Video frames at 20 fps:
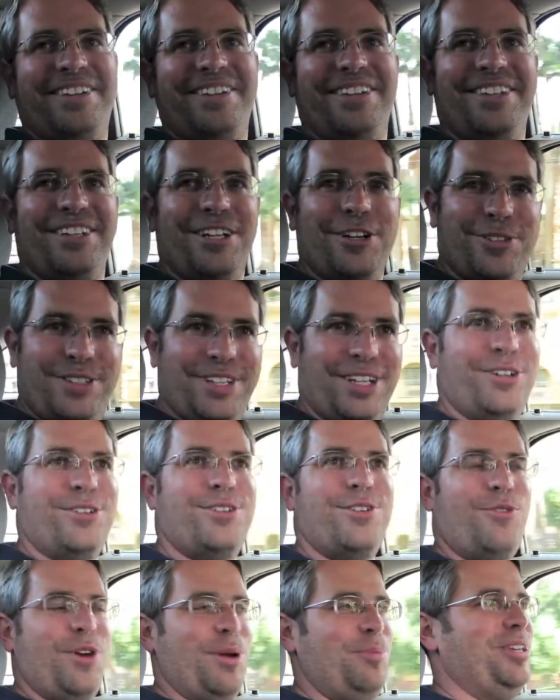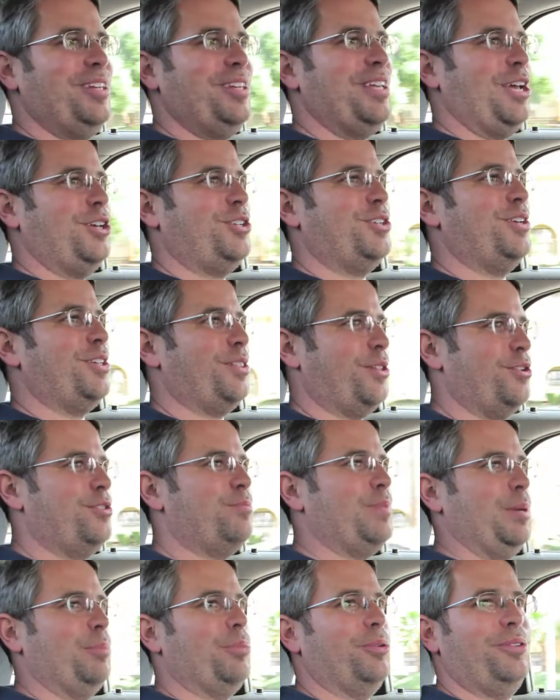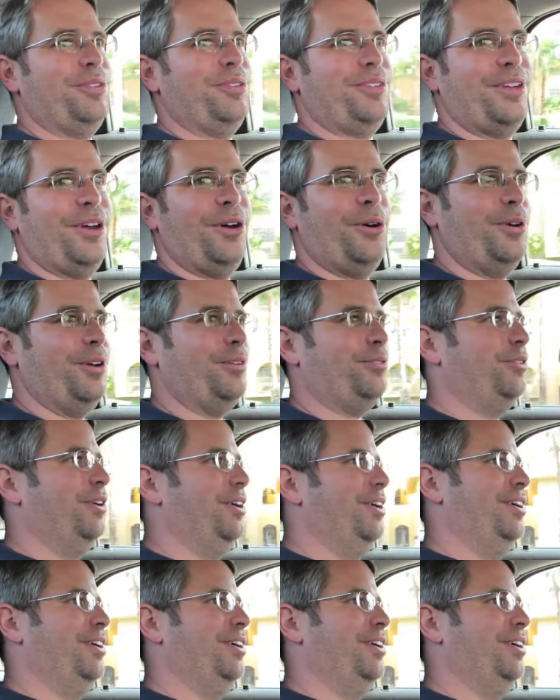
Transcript: you know signals of reputation to those people so if